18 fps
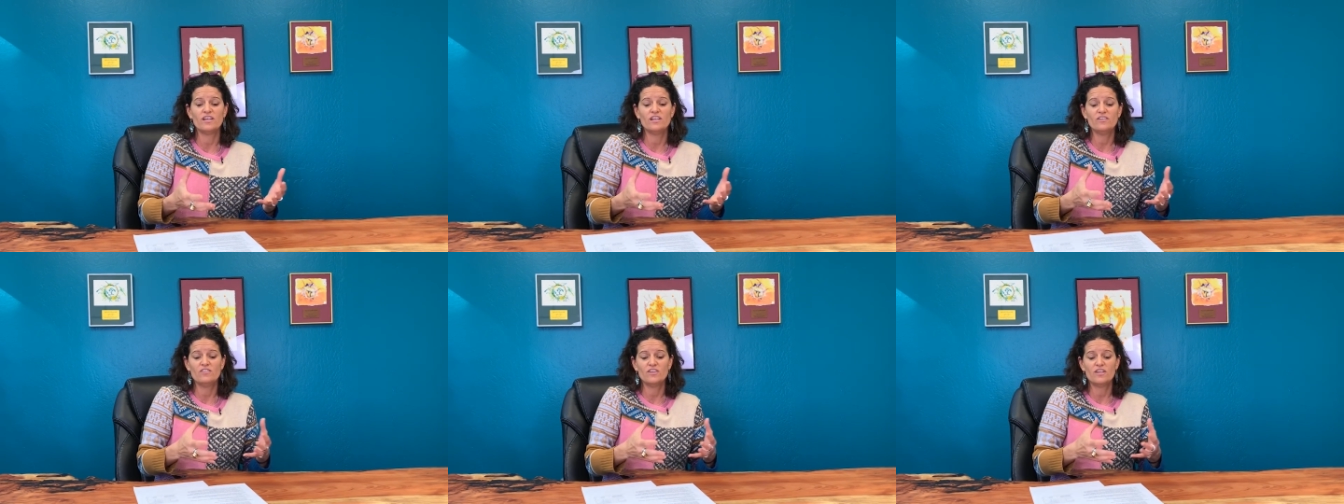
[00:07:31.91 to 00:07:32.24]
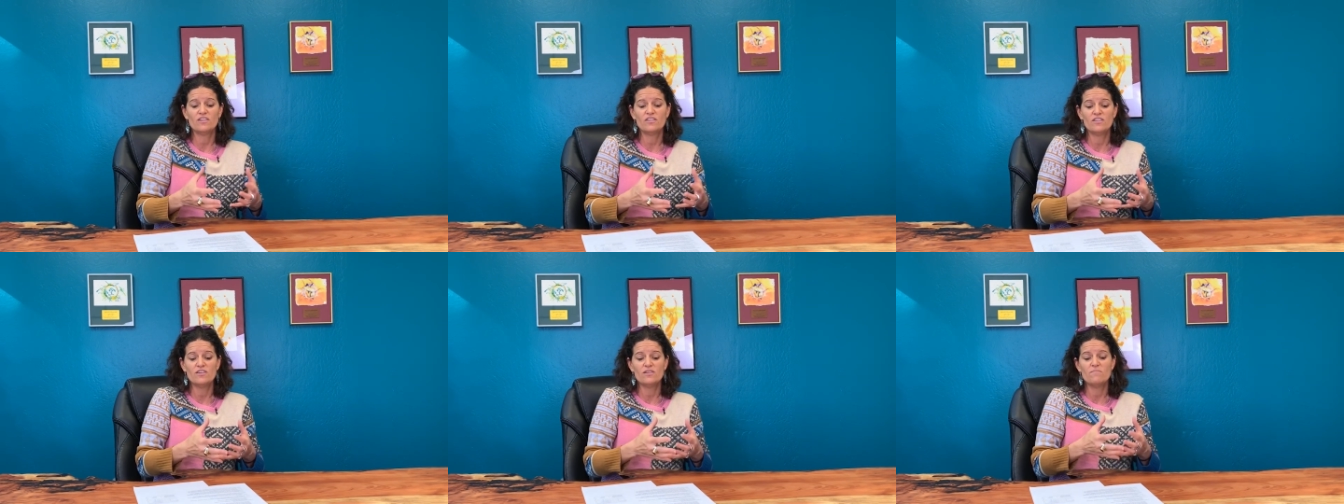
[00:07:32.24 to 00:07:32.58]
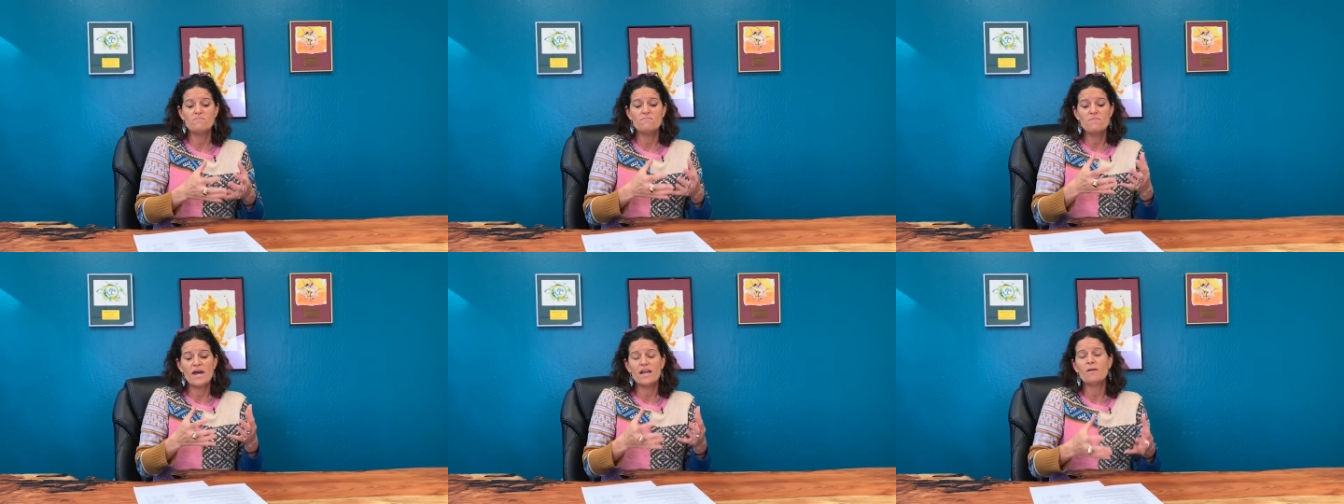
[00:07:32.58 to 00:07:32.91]
Is it the
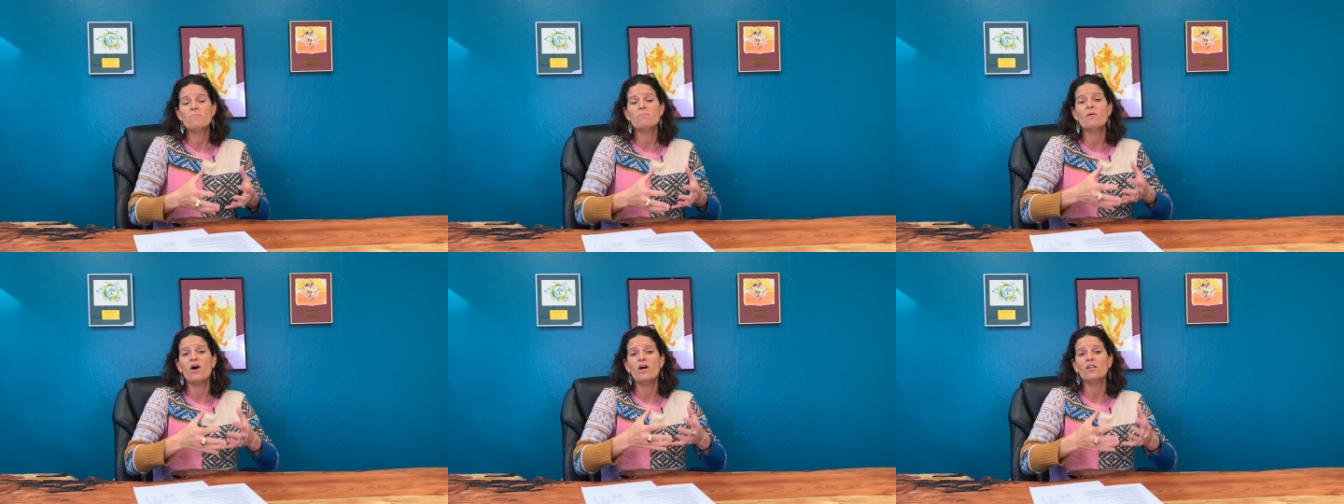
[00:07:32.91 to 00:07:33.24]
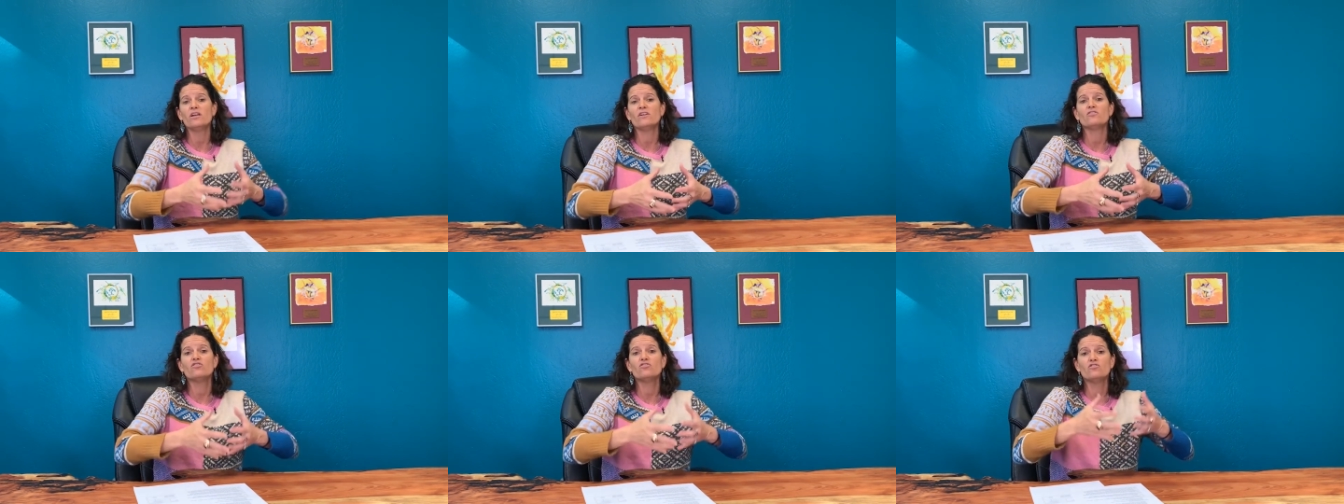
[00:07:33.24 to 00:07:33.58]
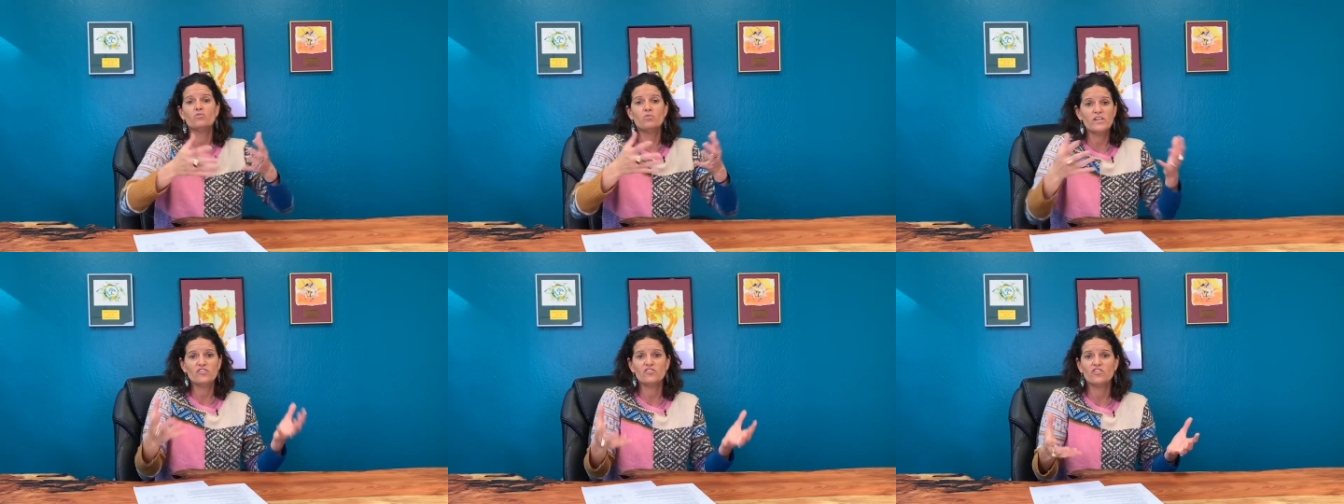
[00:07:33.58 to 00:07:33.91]
metabolic
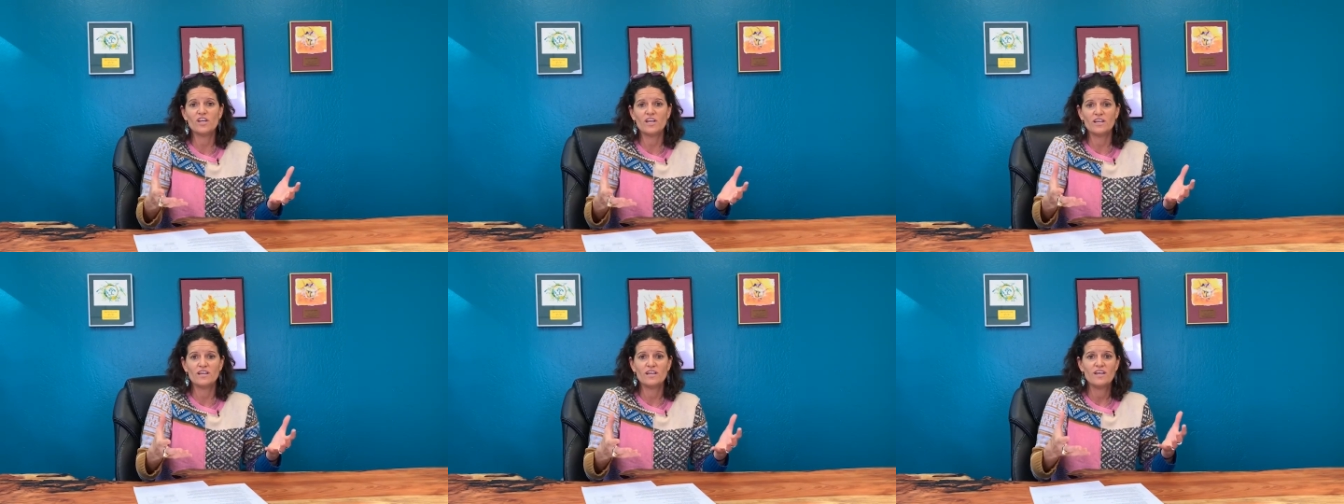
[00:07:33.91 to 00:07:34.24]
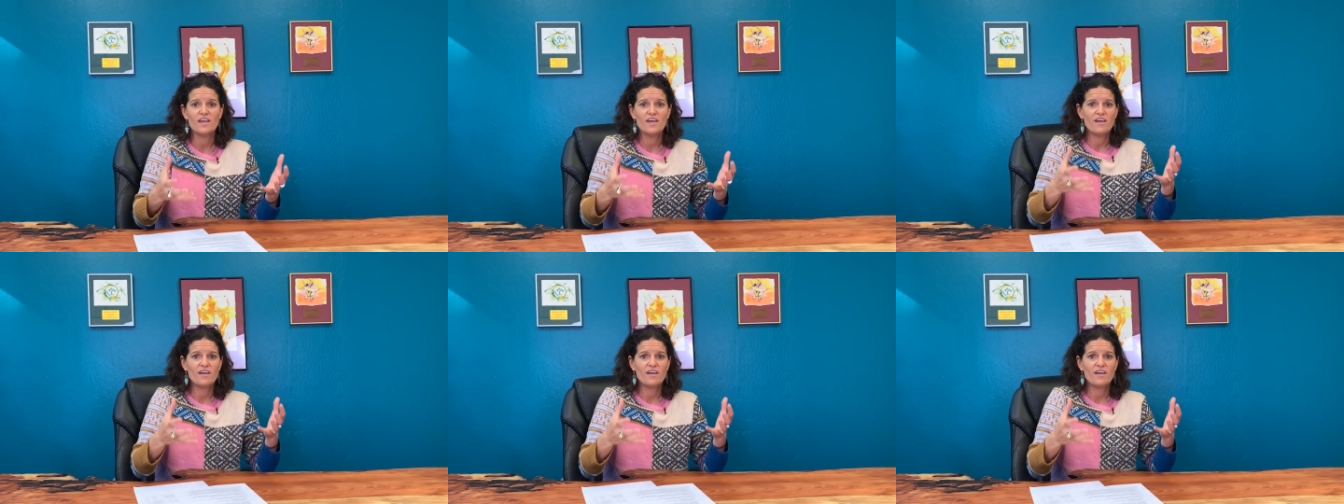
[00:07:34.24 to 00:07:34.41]
switching